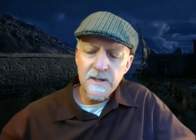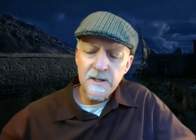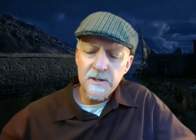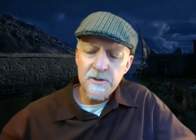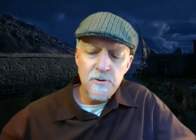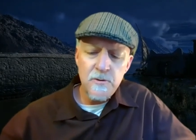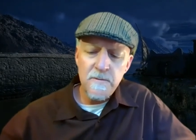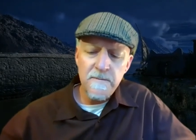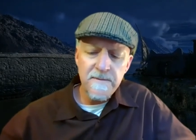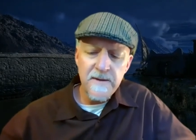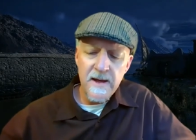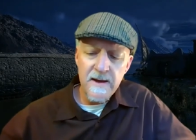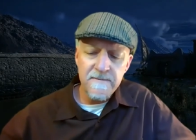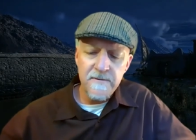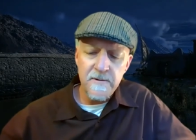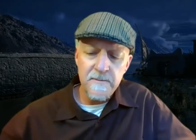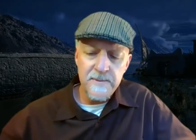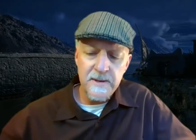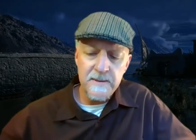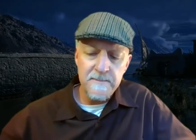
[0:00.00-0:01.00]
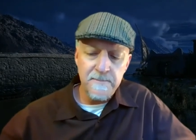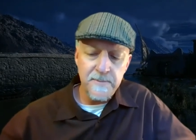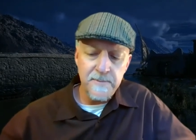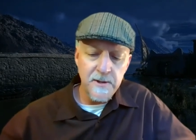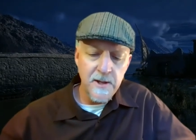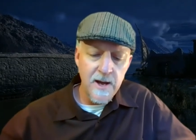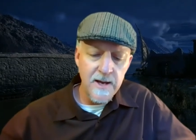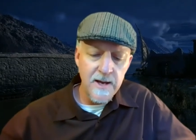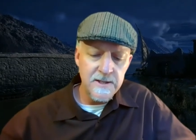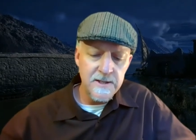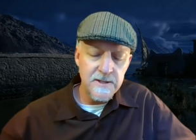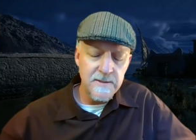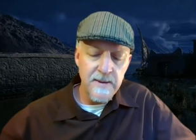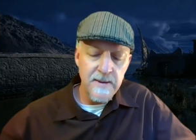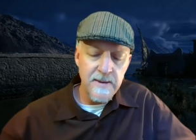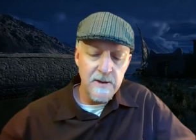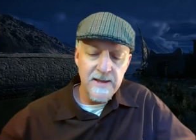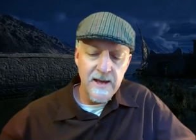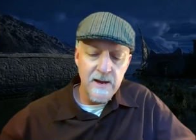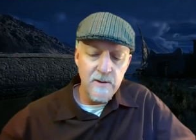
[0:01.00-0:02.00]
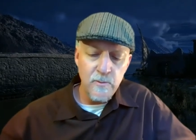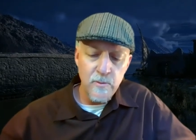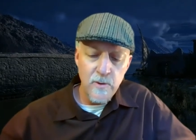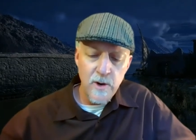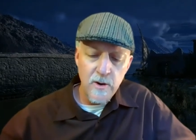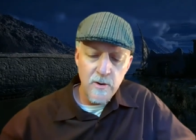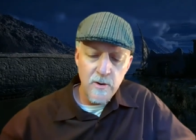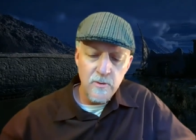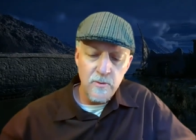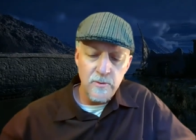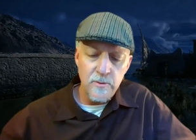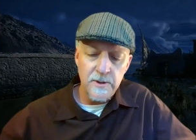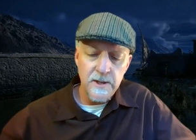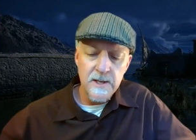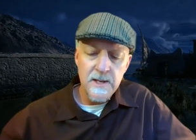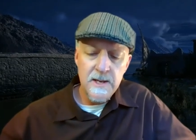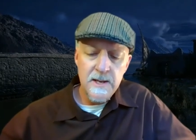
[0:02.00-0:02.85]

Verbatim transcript: You've ever been blind about that robe.